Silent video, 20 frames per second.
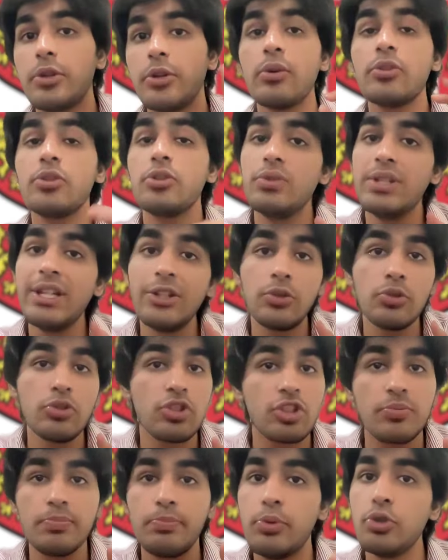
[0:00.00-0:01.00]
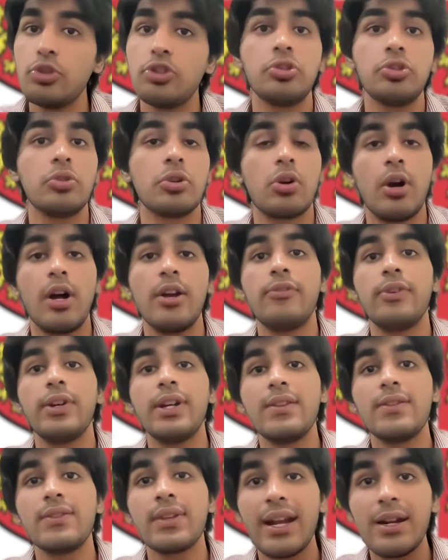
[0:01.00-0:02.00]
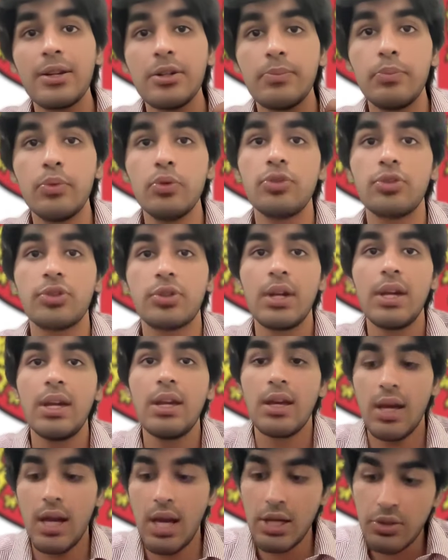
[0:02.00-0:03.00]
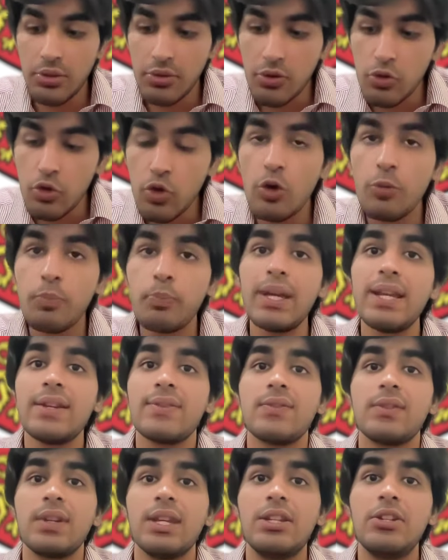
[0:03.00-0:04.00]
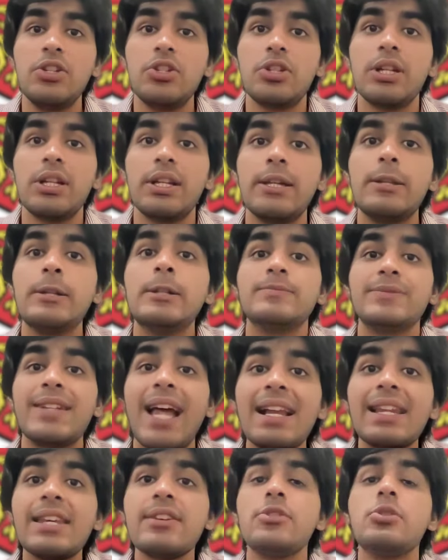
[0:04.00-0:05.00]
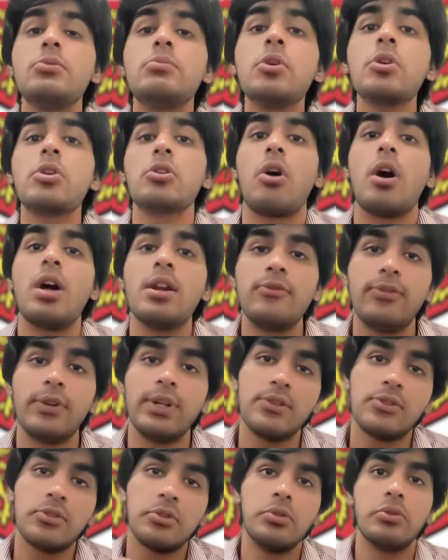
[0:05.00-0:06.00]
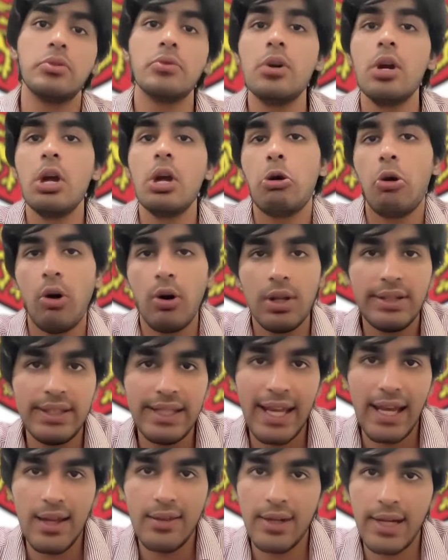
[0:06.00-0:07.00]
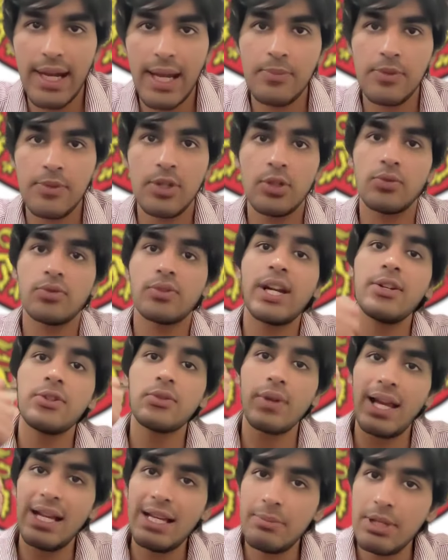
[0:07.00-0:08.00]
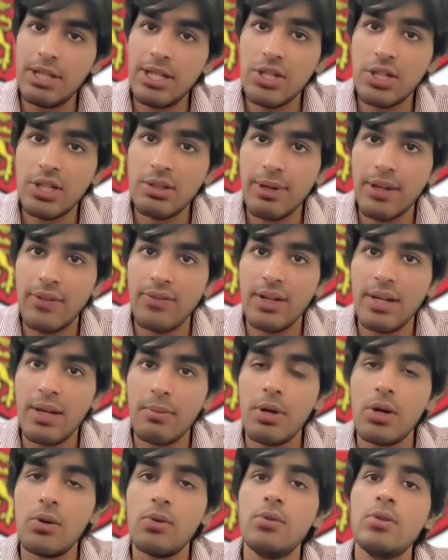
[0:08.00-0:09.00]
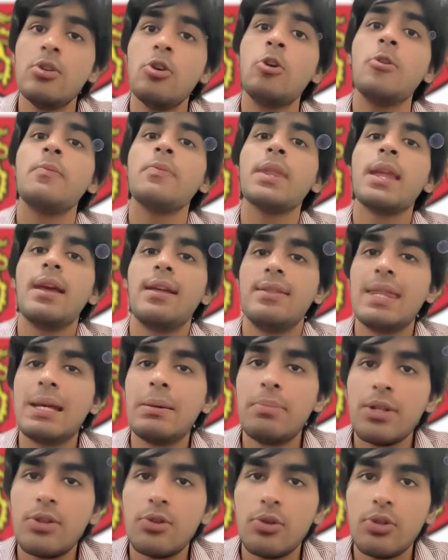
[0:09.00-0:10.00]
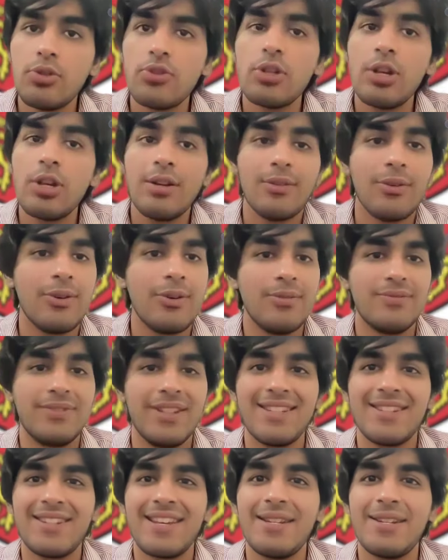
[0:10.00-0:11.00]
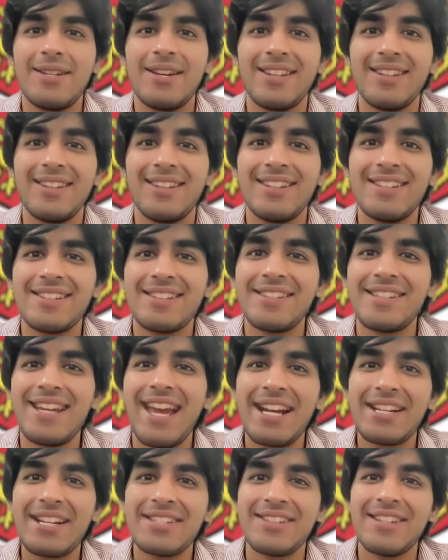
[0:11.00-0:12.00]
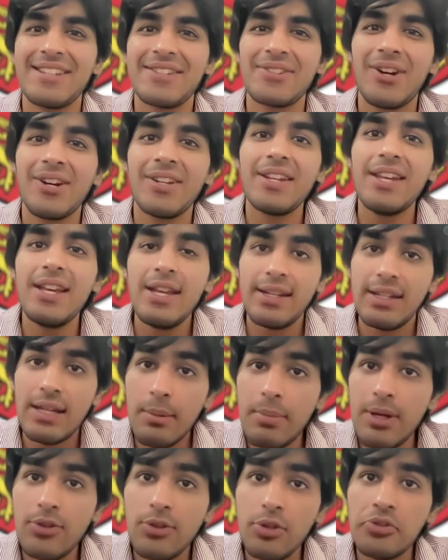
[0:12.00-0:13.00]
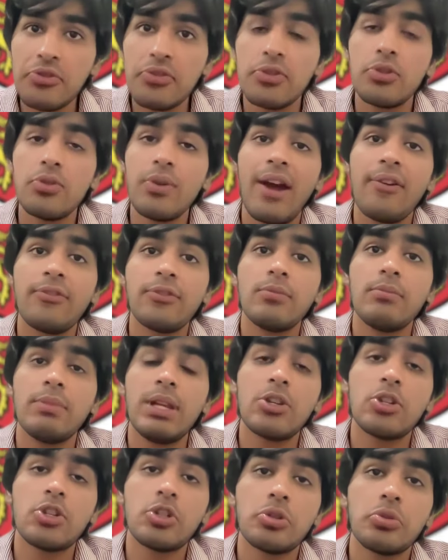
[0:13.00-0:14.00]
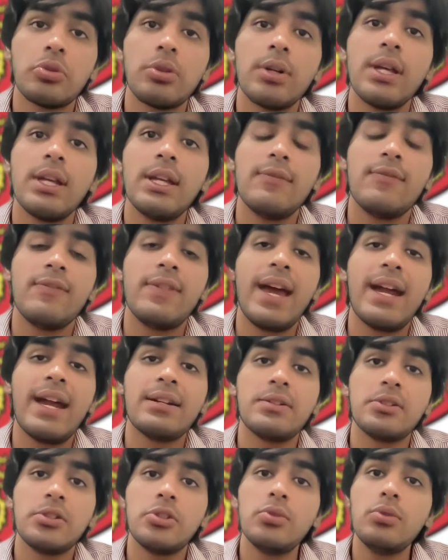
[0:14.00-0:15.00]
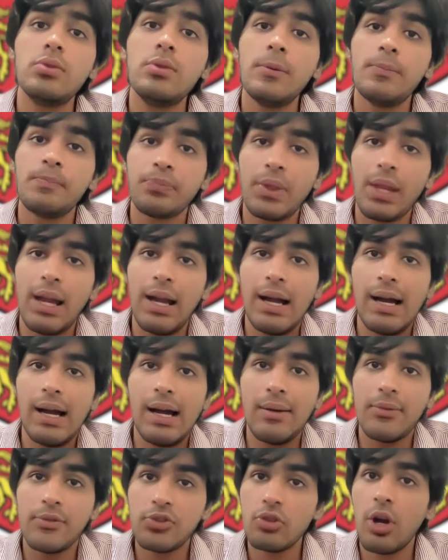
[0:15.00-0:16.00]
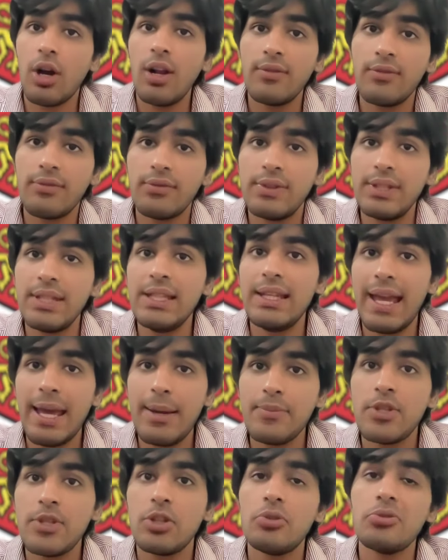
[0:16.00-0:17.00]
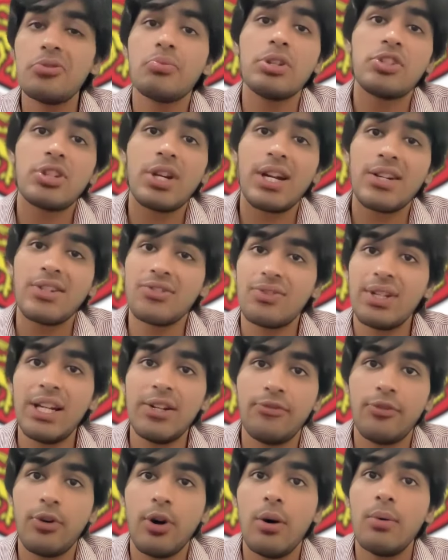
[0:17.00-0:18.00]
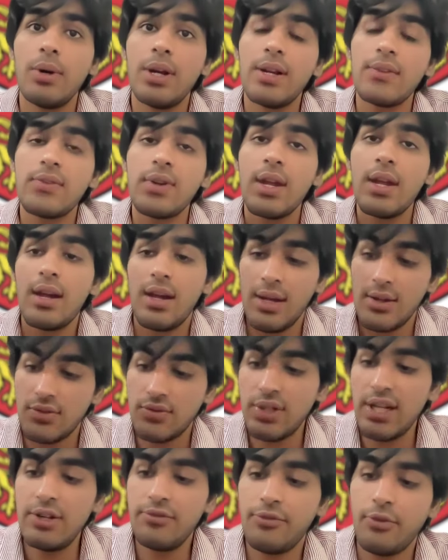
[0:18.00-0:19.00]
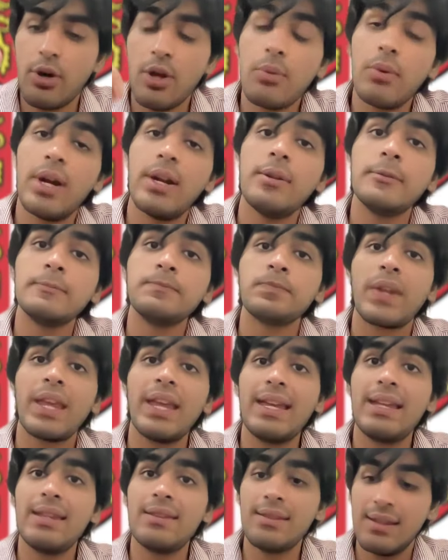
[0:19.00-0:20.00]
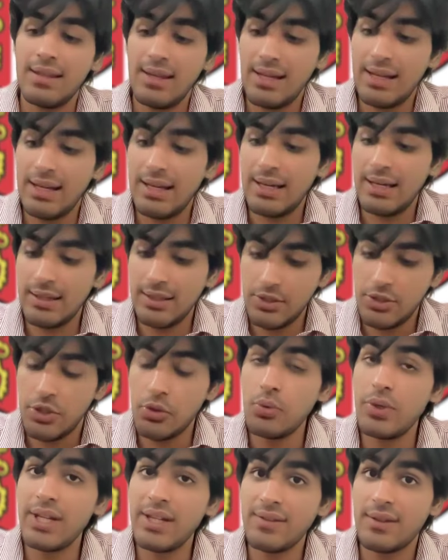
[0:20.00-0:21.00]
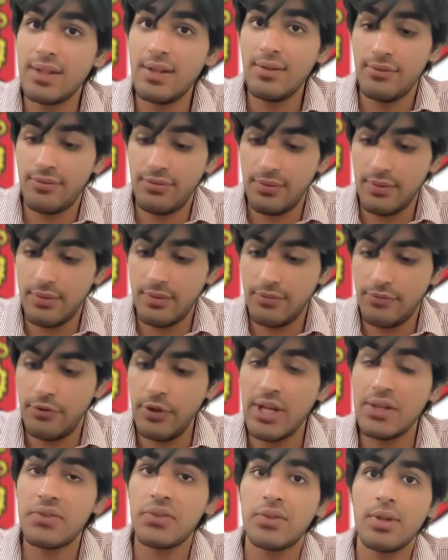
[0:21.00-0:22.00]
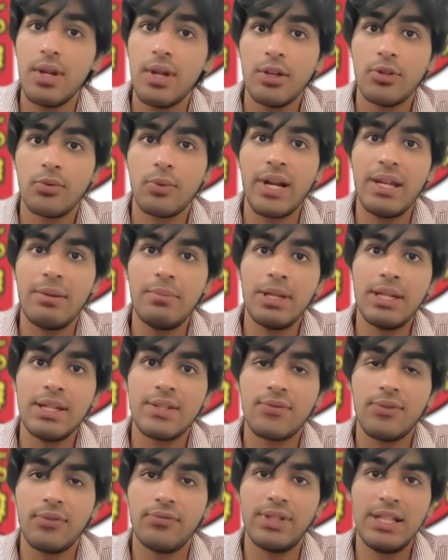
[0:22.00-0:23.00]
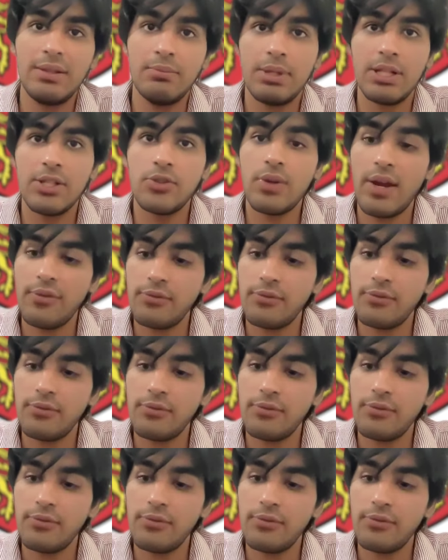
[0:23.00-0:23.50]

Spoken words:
You need to just boost your confidence and boost your pace initially. That'll give you more confidence to do all the other MCQs, right? So elimination method number uno. Number dos, oh, there's a reaction, that's all. Number dos, you have to make sure that you solve the MCQs which are straightforward in during the first 20 minutes, 15 minutes.